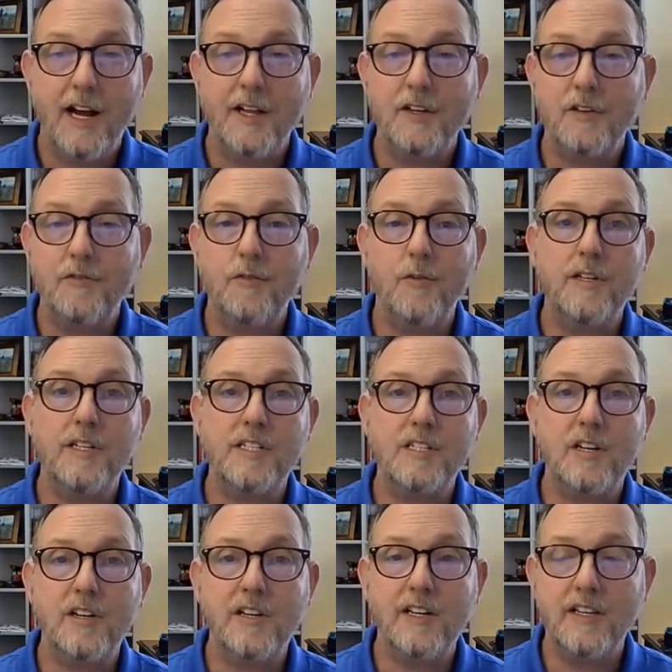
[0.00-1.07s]
I look forward to
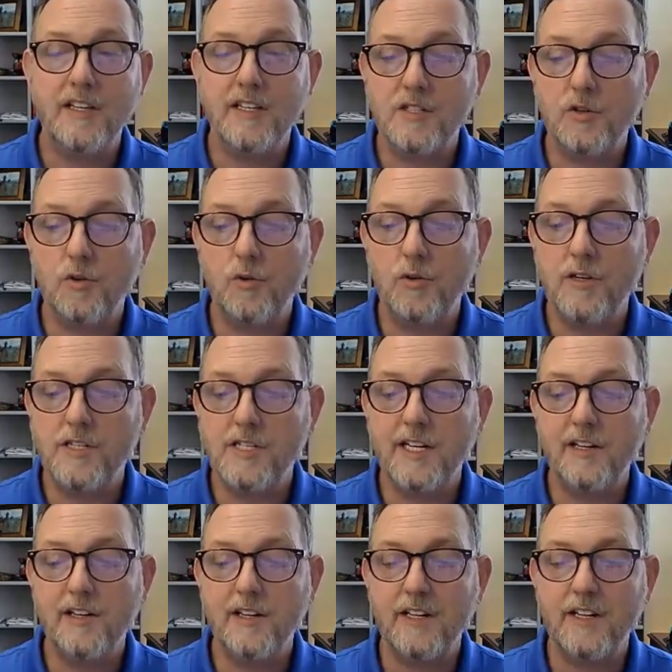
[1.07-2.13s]
starting this course
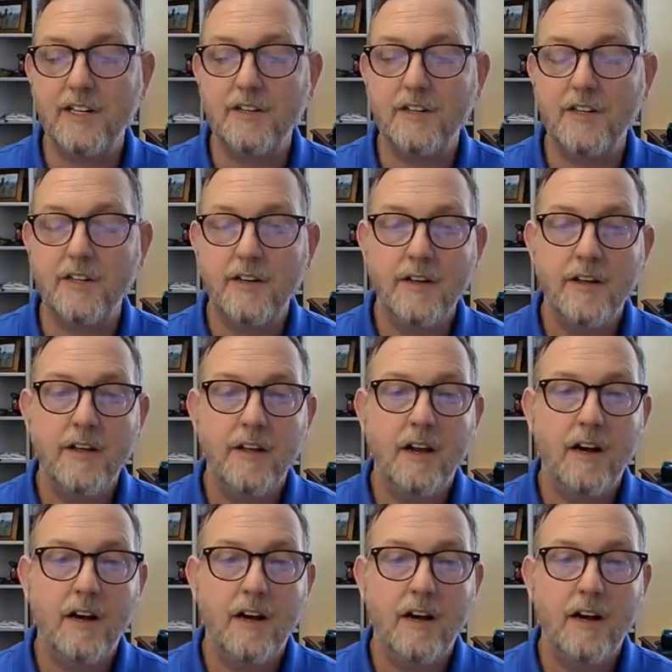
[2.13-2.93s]
here in another